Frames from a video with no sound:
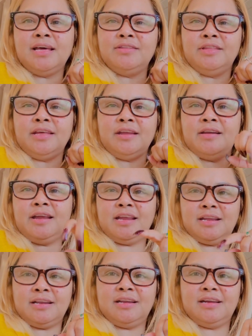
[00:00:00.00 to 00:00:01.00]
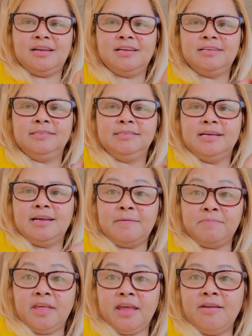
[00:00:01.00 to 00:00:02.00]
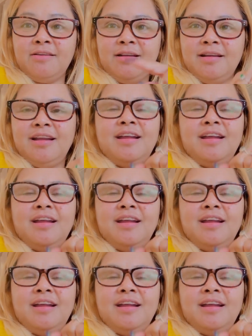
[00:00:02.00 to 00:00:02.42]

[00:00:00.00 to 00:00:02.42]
out there and up there,